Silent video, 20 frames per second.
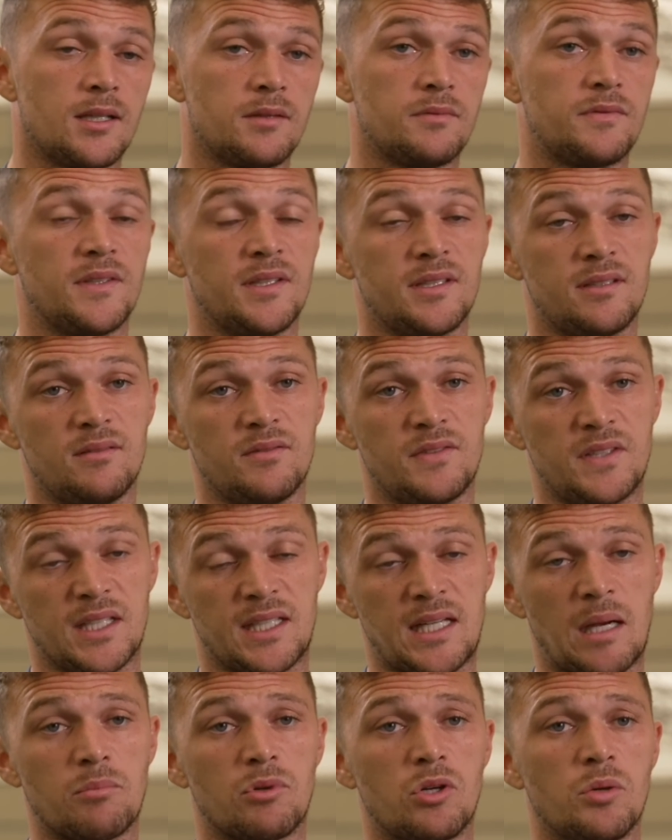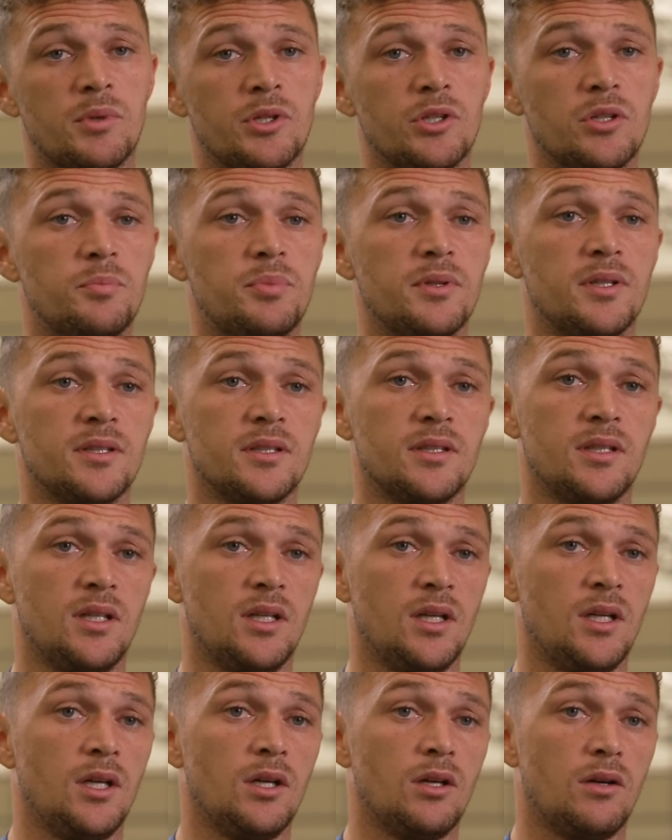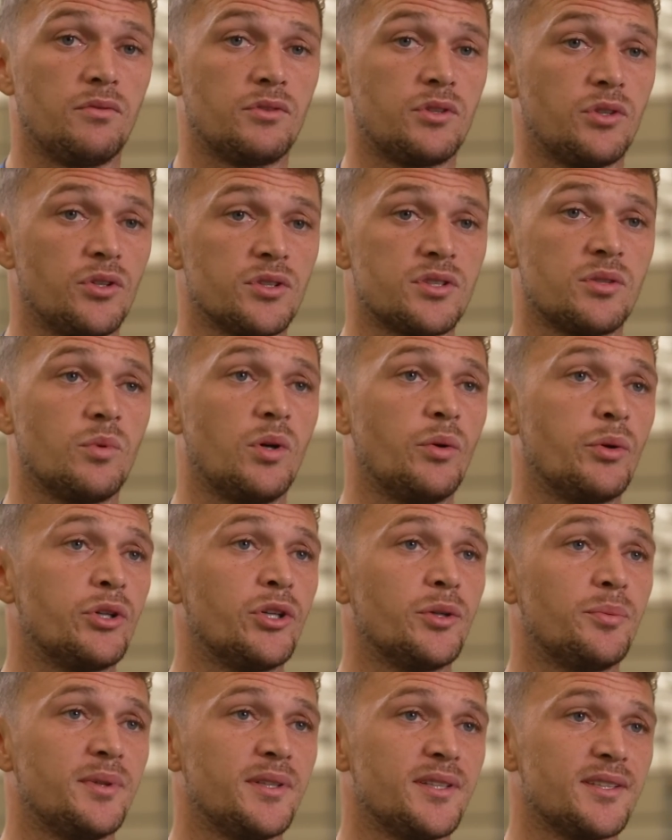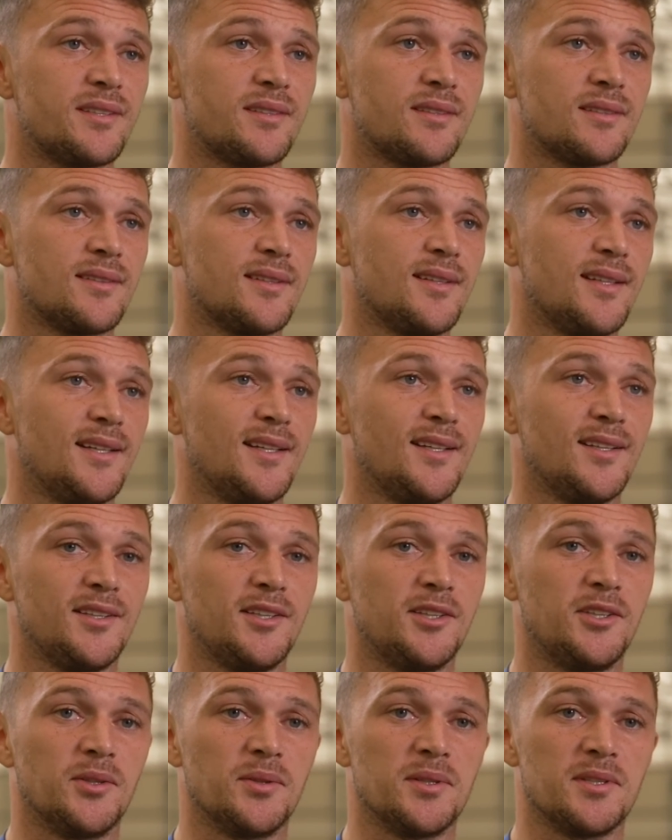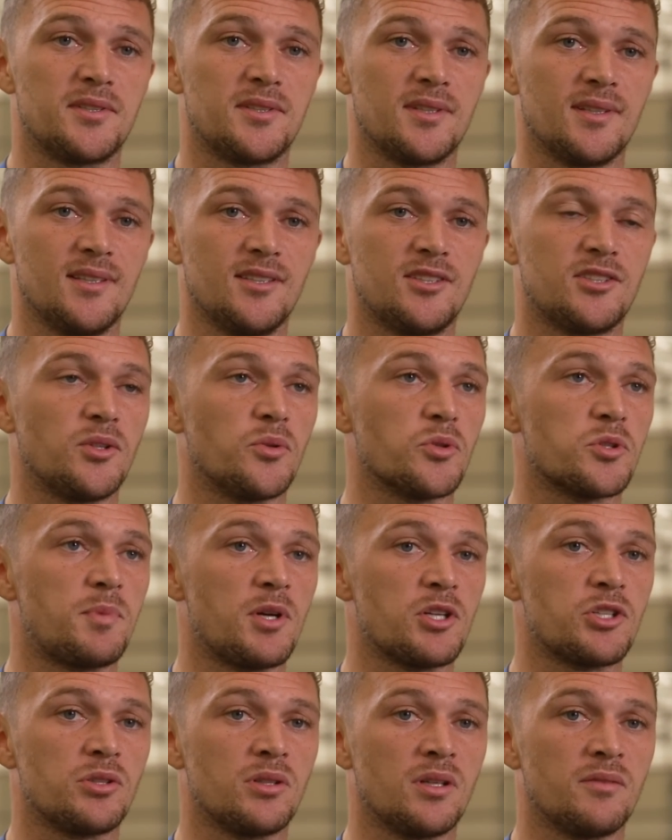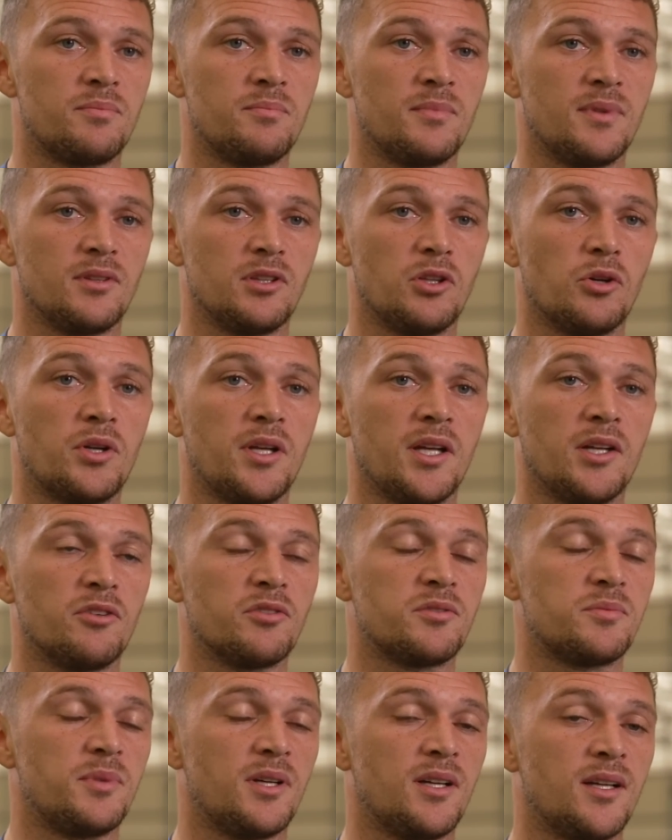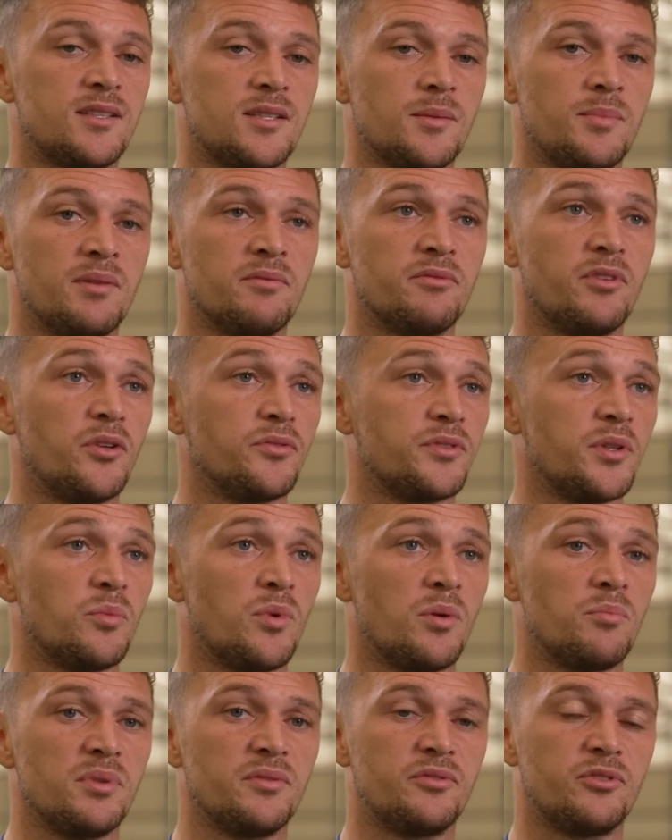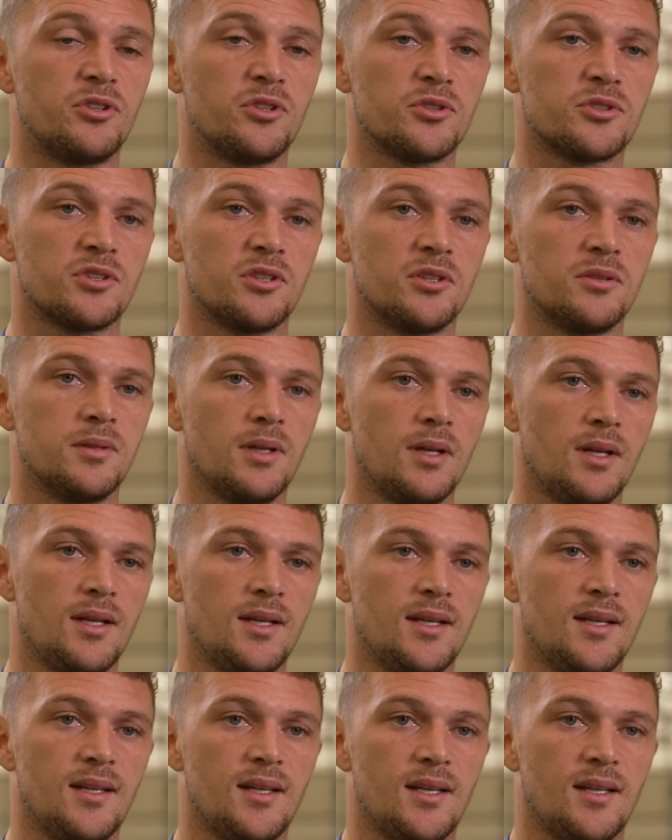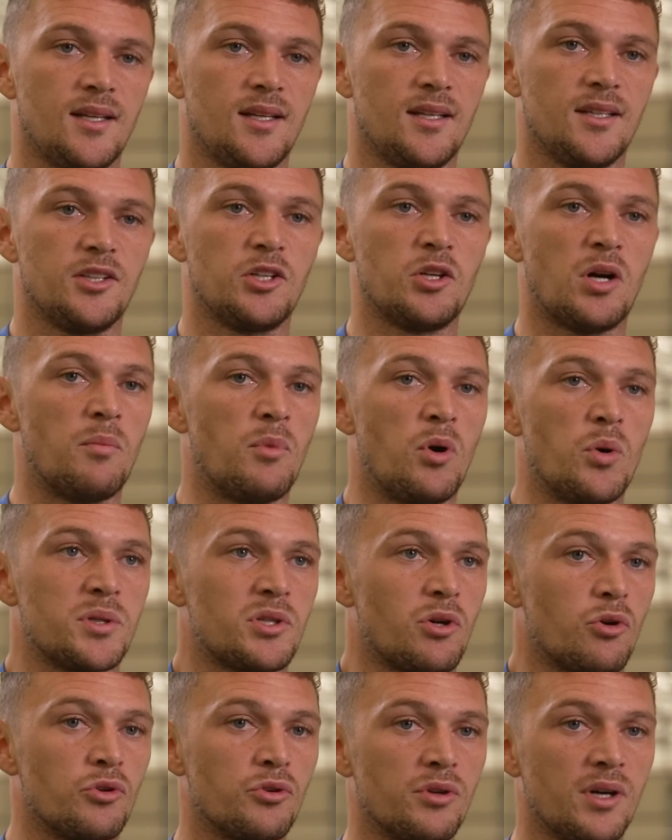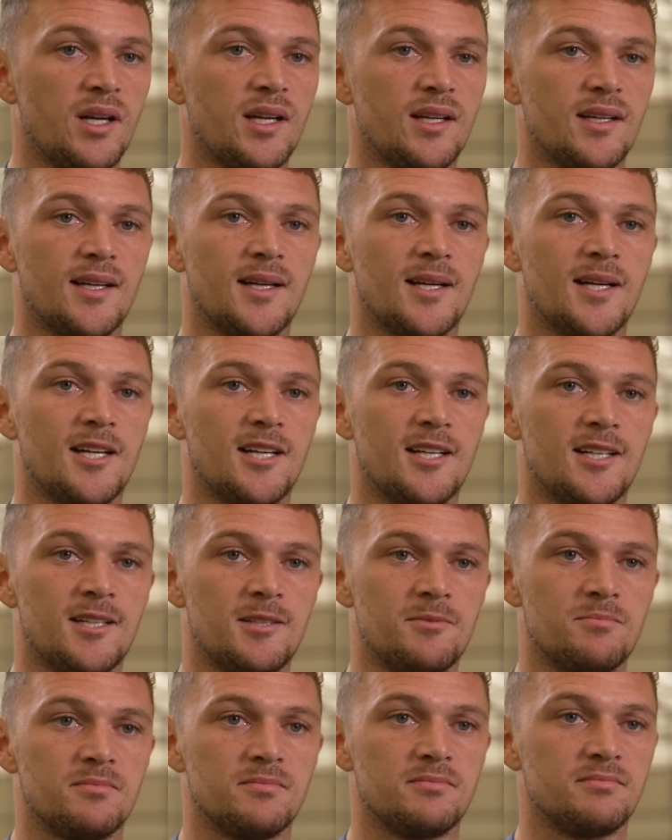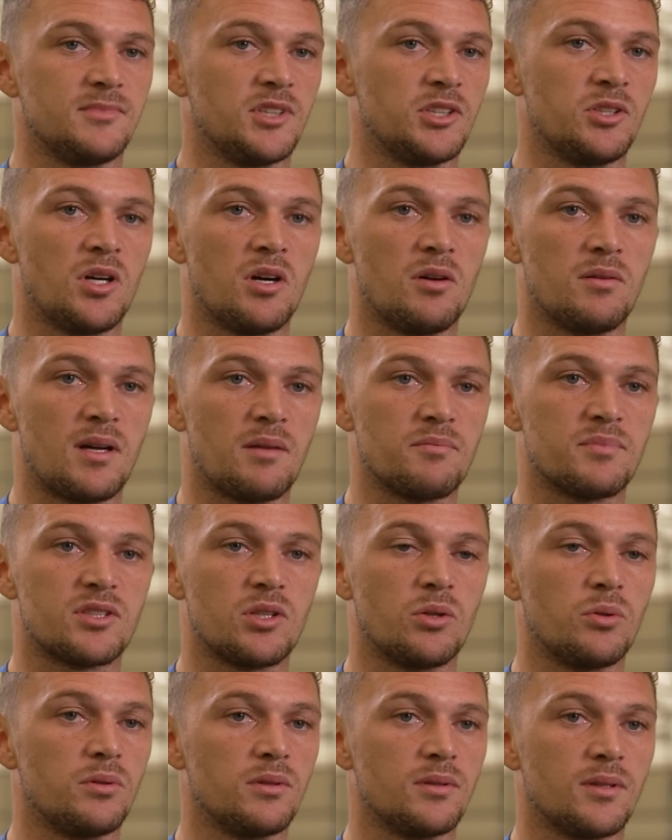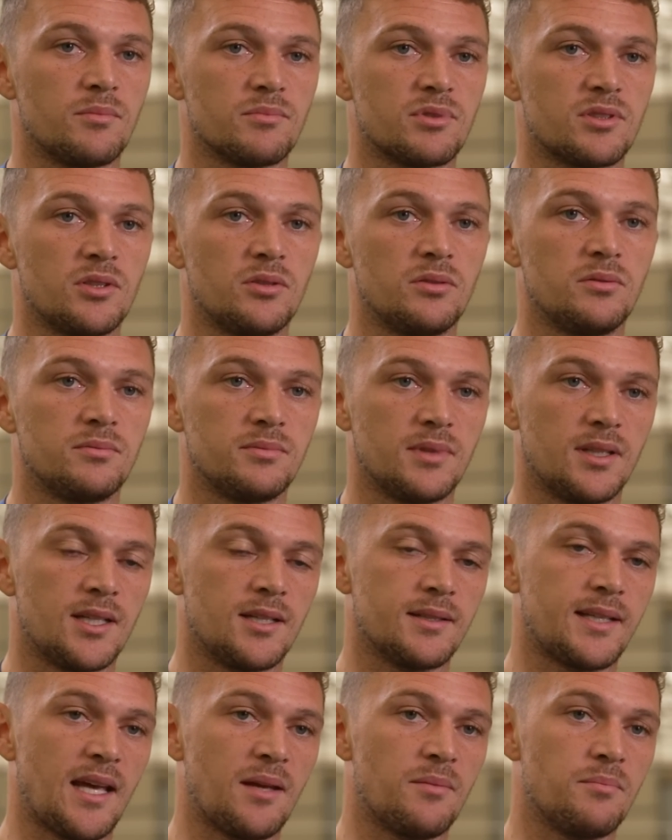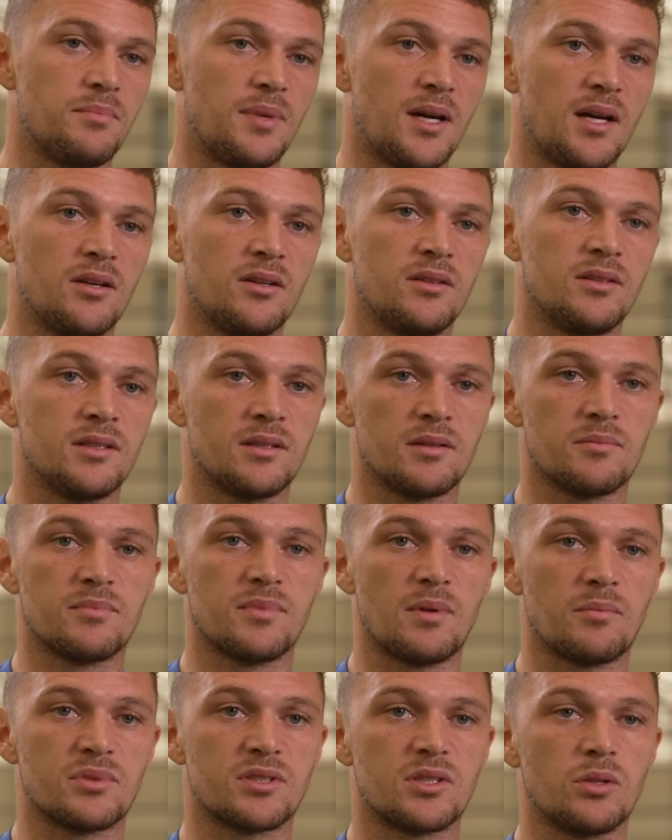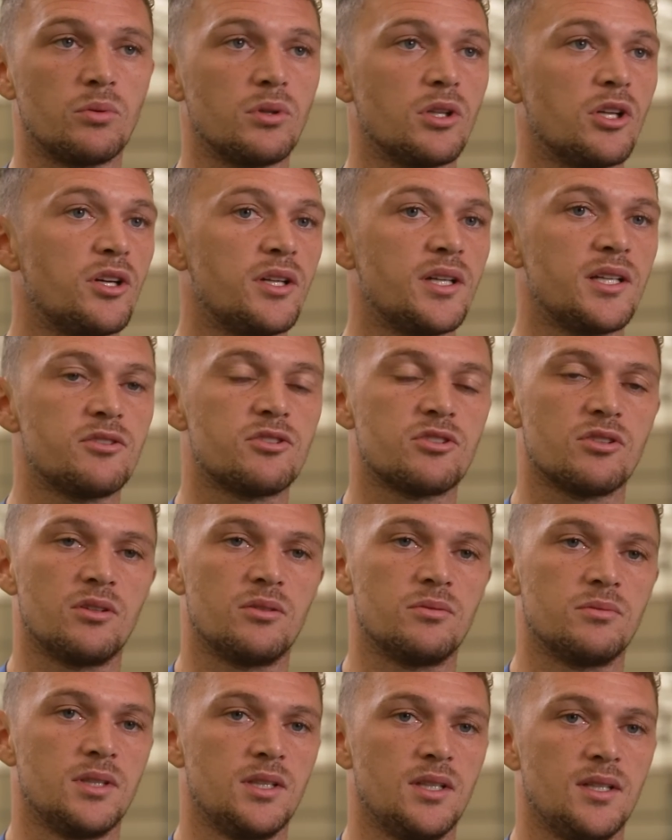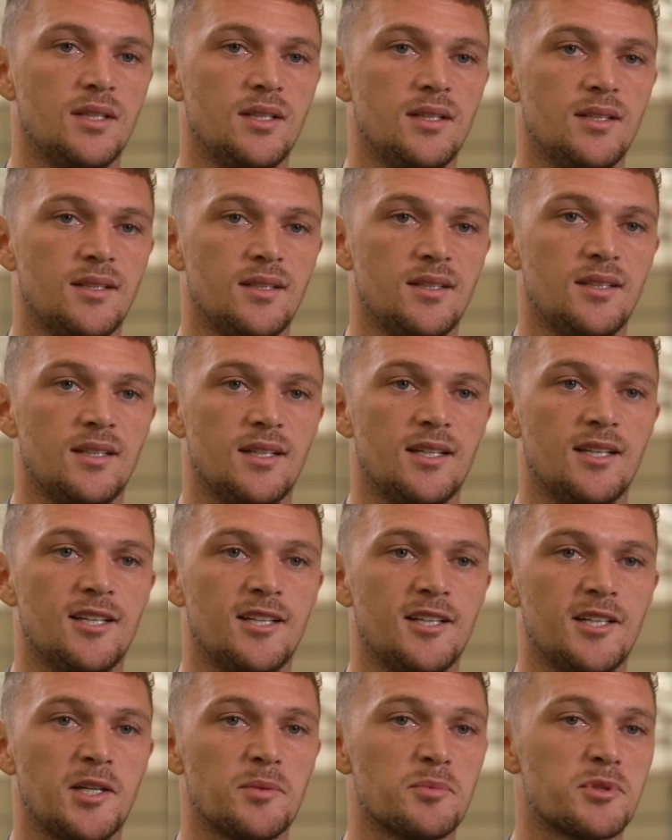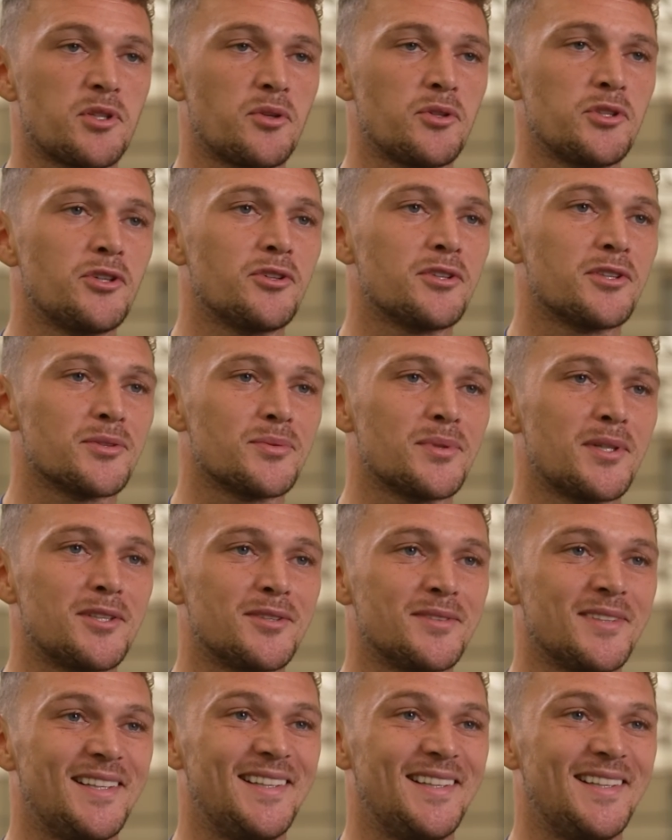for the camp coming up. And of course, the World Cup, it's so special. I'm lucky enough to be involved in one before, so I'm always hungry. I'm still getting better, and I'm still learning. So. And I'm still young as well.